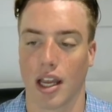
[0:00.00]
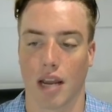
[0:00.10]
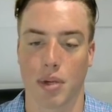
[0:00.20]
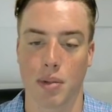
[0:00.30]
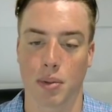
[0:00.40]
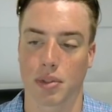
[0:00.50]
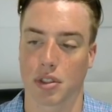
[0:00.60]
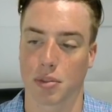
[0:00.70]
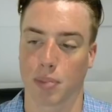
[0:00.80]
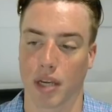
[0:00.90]
and people
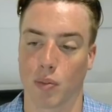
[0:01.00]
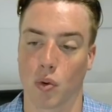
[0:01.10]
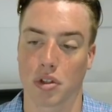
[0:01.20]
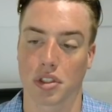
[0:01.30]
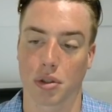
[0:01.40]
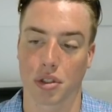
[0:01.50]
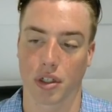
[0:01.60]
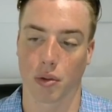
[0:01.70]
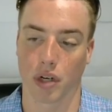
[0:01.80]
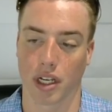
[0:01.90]
display more
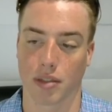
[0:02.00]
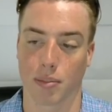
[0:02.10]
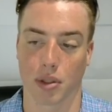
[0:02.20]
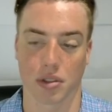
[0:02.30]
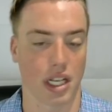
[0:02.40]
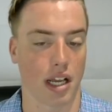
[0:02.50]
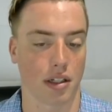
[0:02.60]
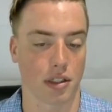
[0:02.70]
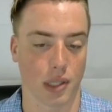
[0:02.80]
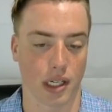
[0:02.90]
socially oriented
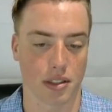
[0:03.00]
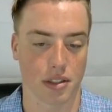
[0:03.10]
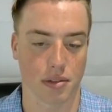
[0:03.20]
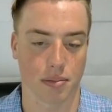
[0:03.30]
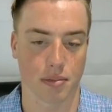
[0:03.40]
personality traits.